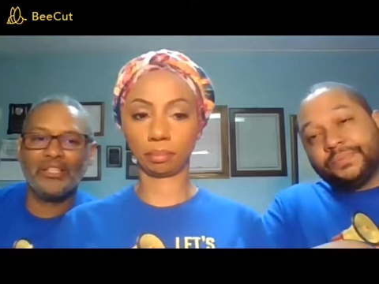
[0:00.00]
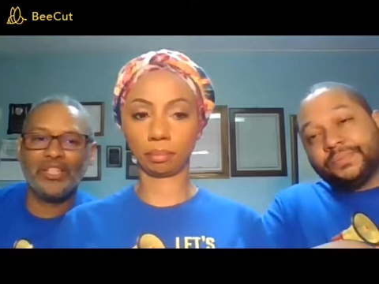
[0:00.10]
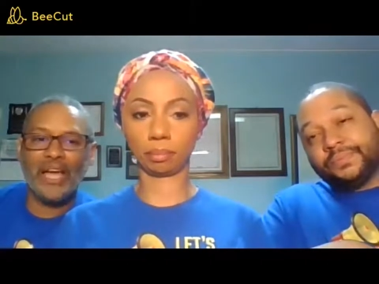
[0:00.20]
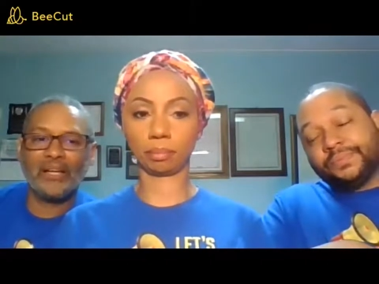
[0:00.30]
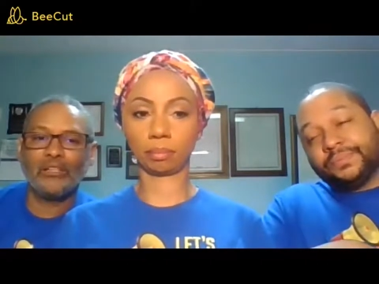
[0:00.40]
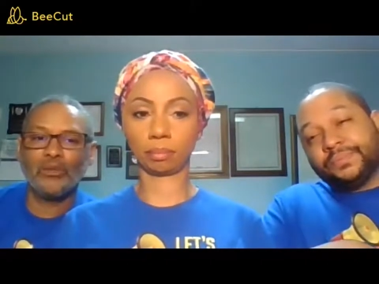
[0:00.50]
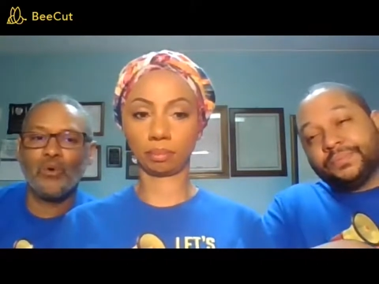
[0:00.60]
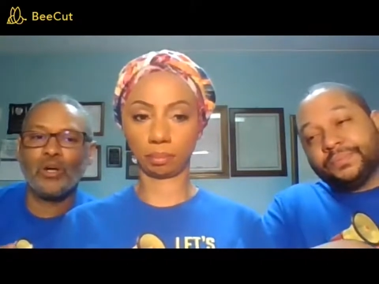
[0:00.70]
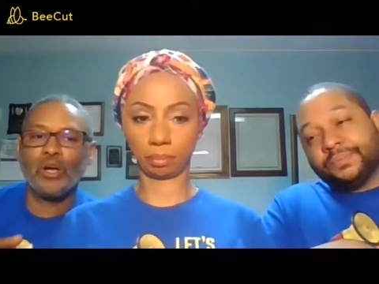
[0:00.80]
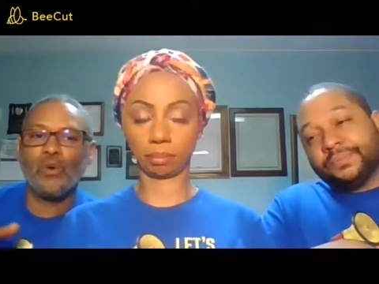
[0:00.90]
Speaker 1: channel the
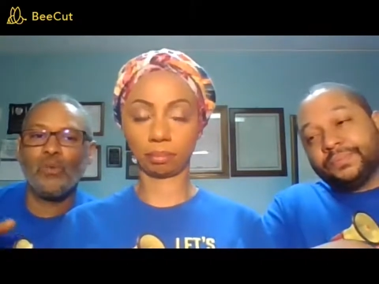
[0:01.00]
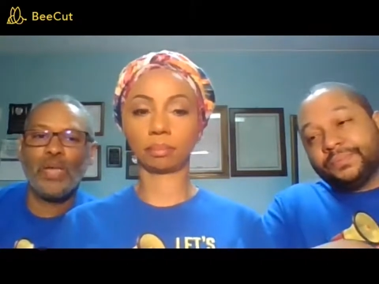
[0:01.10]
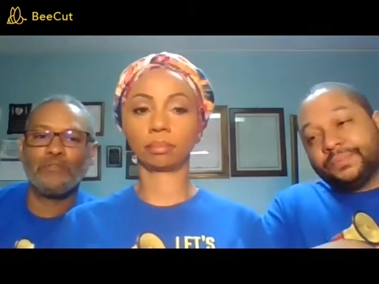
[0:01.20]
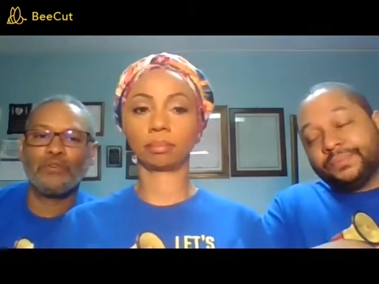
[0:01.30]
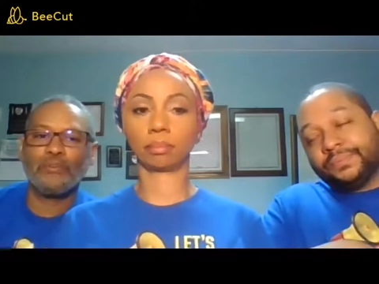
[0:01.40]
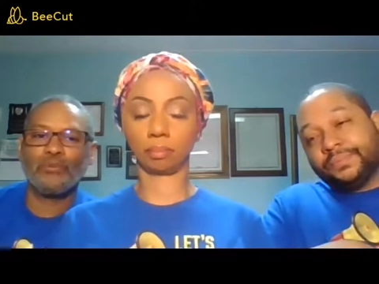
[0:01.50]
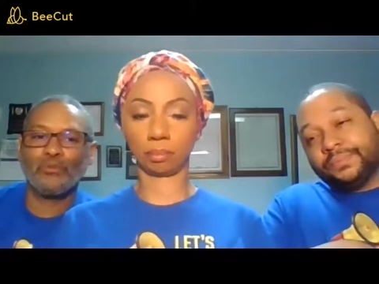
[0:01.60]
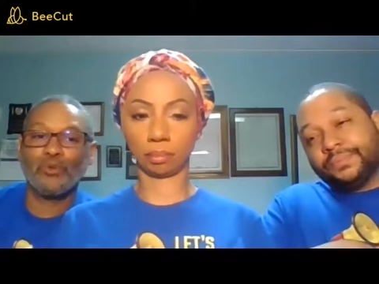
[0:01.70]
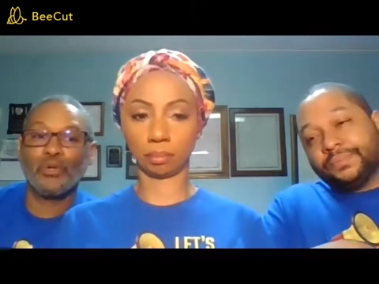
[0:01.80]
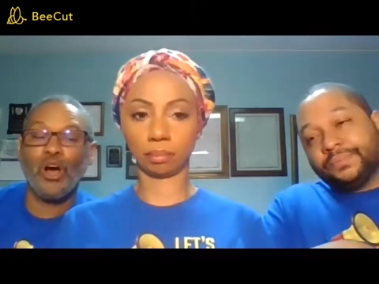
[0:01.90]
water away from the
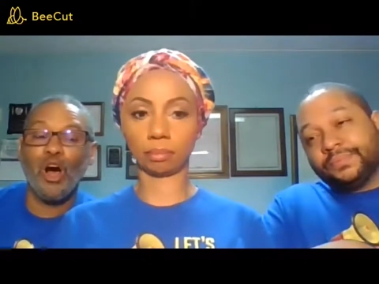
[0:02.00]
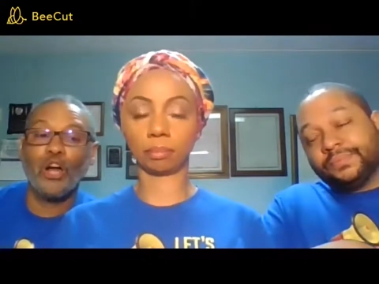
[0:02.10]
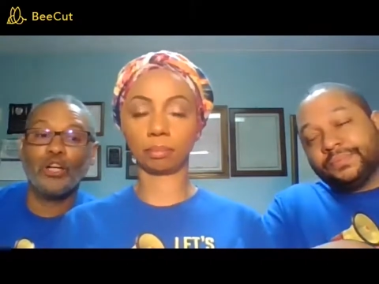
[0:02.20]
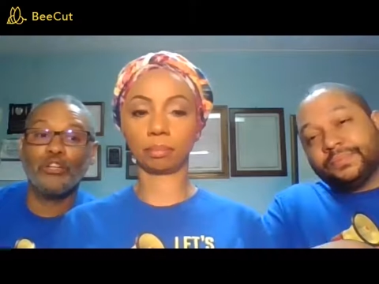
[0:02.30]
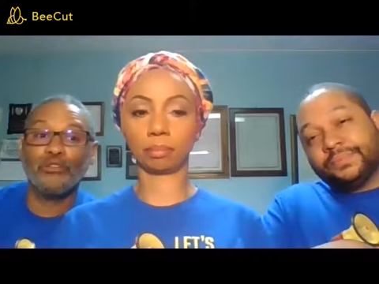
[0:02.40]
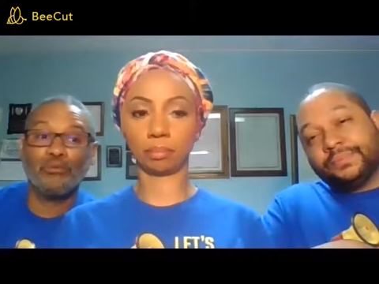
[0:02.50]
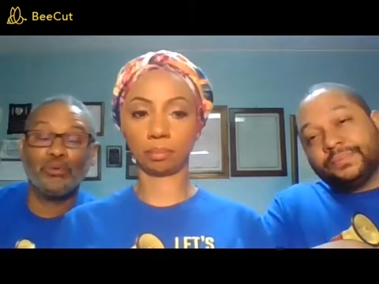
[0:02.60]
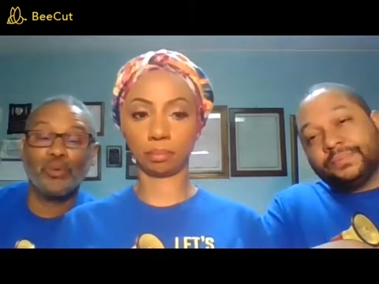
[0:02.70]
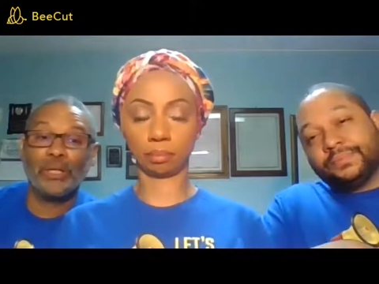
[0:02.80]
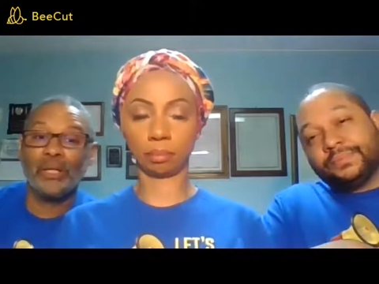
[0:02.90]
road, mm -hmm. under the
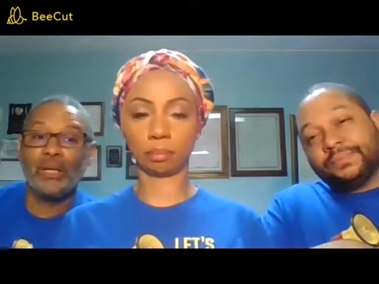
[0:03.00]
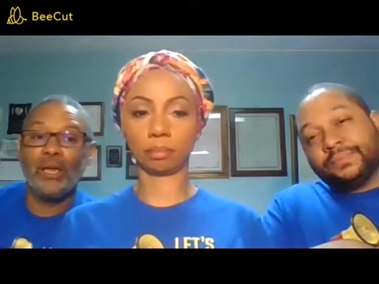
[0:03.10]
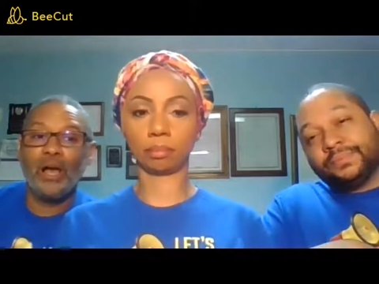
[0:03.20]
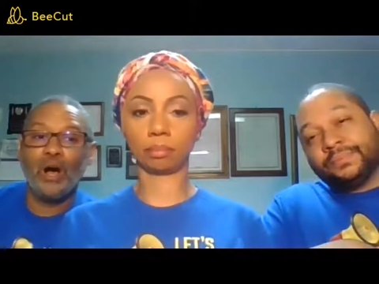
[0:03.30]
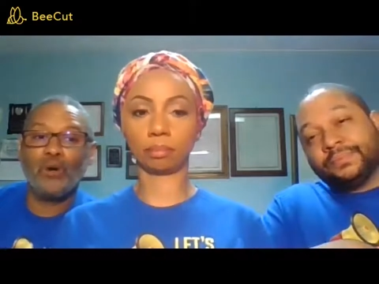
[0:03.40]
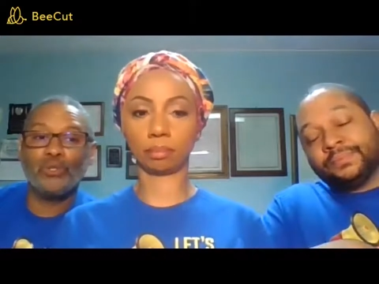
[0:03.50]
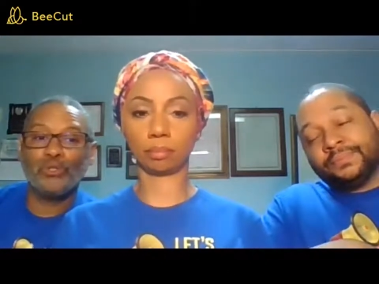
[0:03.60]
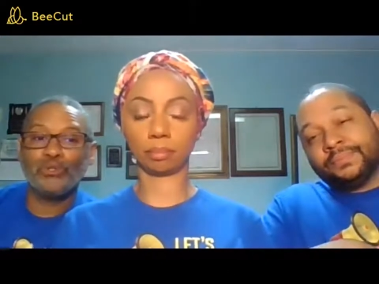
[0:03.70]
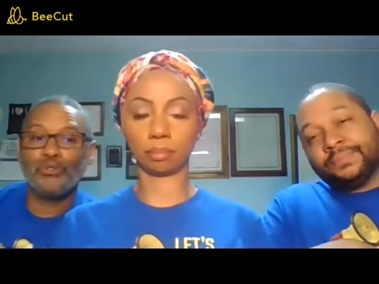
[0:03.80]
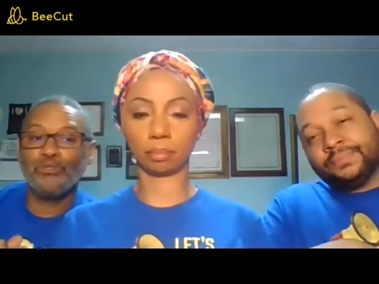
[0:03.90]
road, mm -hmm. how
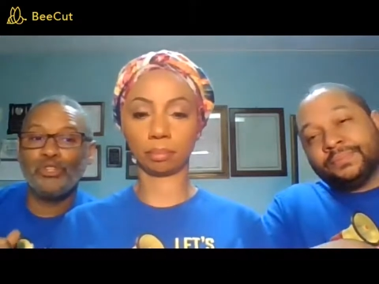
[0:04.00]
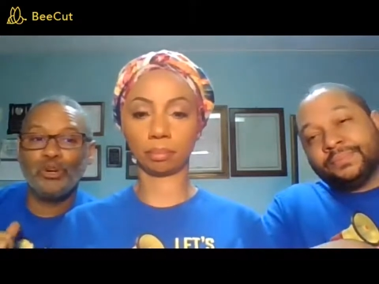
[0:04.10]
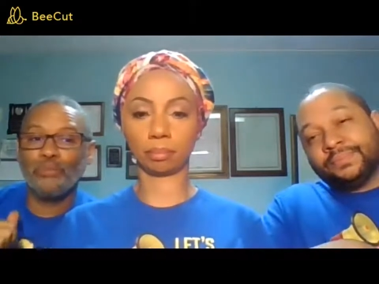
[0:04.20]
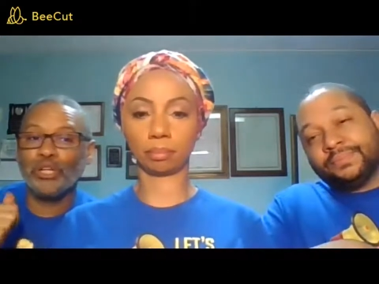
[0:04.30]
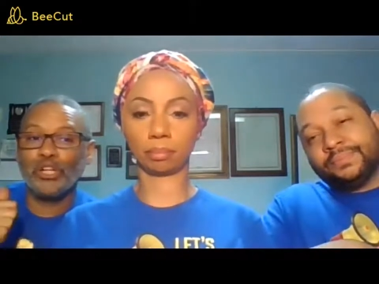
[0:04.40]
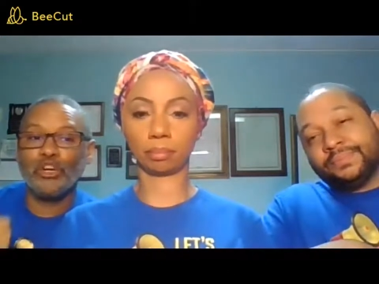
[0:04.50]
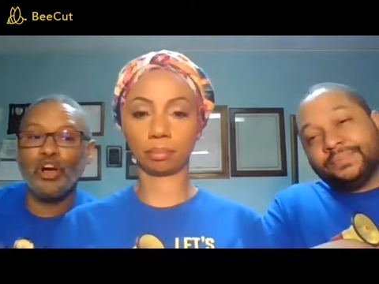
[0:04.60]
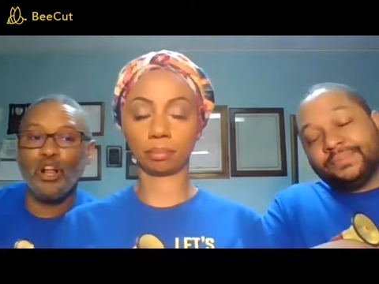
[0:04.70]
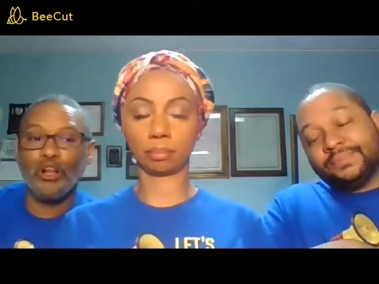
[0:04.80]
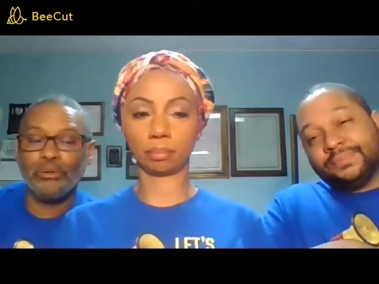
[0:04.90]
to you know put in
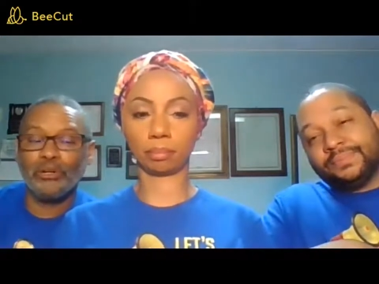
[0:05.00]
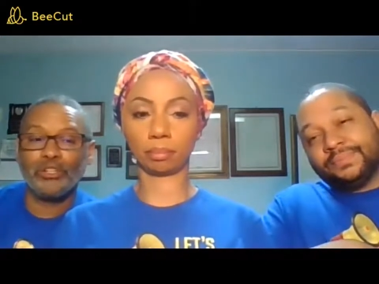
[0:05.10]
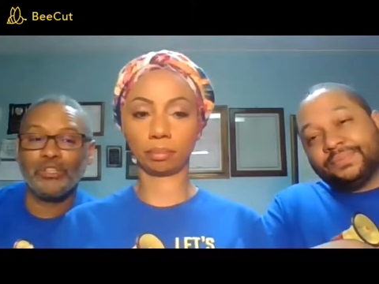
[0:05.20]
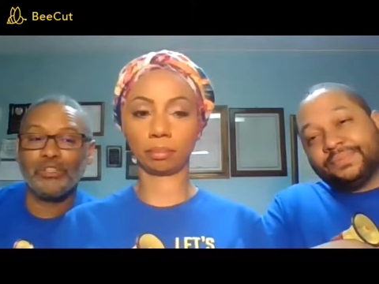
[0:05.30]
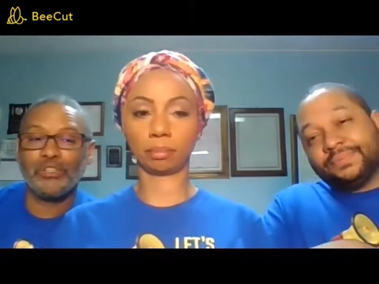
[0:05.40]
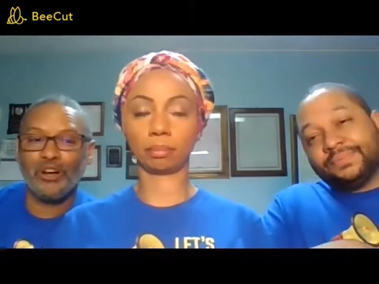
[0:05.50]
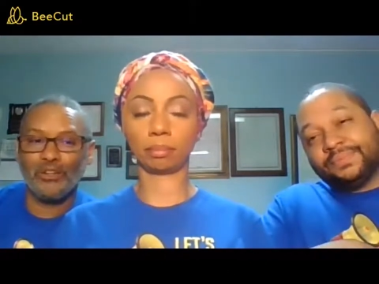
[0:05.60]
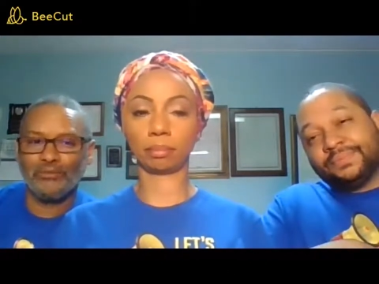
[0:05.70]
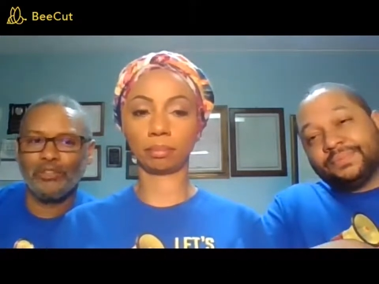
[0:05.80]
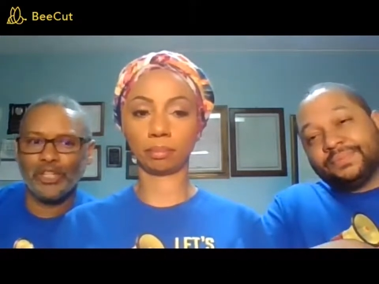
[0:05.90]
culverts, mm -hmm.
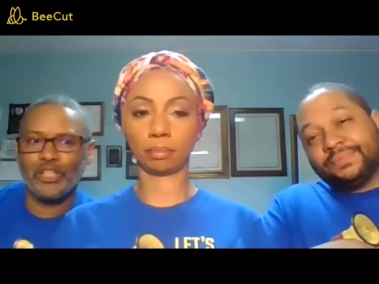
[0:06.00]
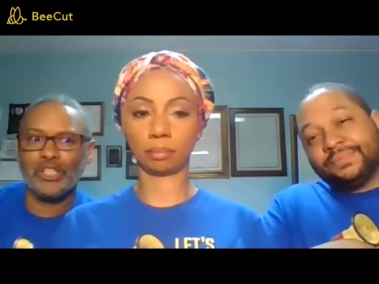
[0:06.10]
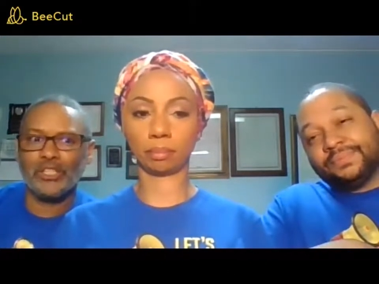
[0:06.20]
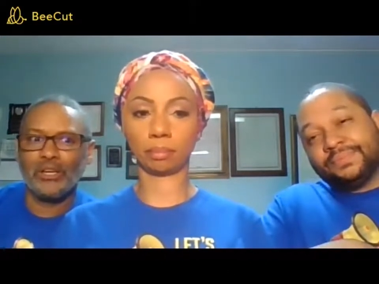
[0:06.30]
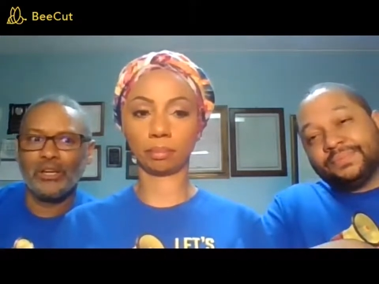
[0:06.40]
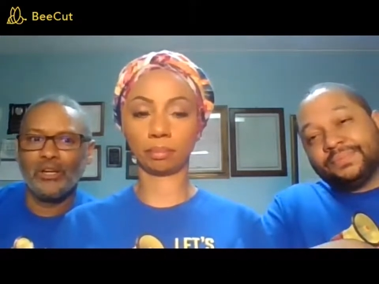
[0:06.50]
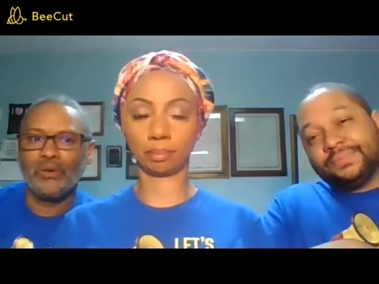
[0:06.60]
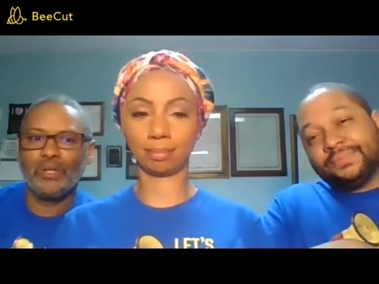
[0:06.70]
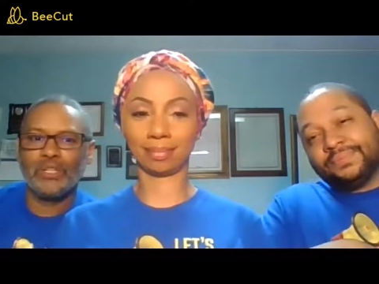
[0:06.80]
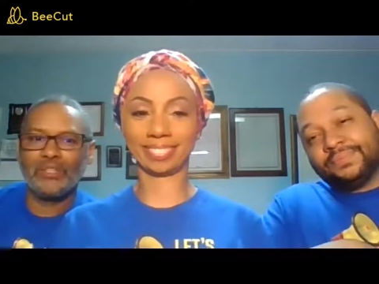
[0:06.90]
culverts,
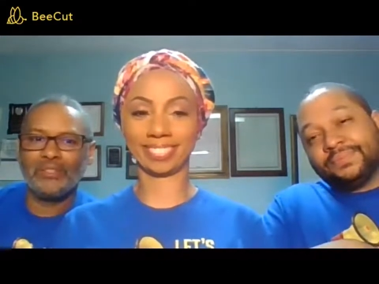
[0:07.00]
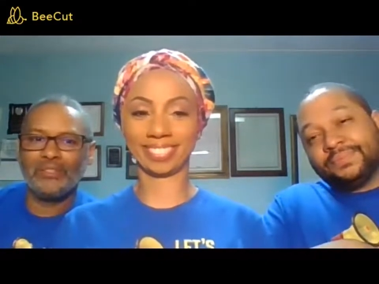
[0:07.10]
mm-hmm. which